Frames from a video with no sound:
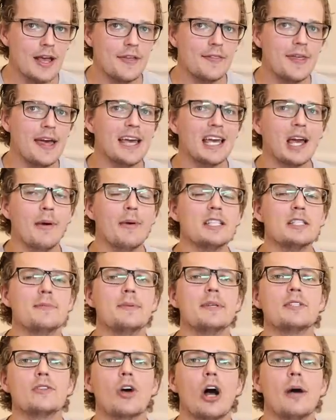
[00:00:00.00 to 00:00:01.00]
They're going to be
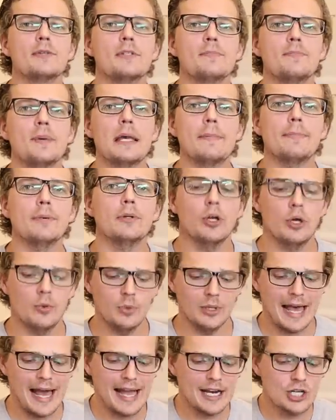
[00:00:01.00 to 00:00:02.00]
the types of people who
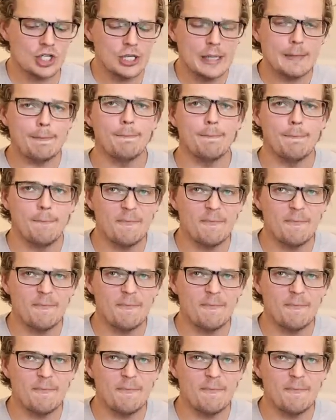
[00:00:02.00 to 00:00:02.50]
will actually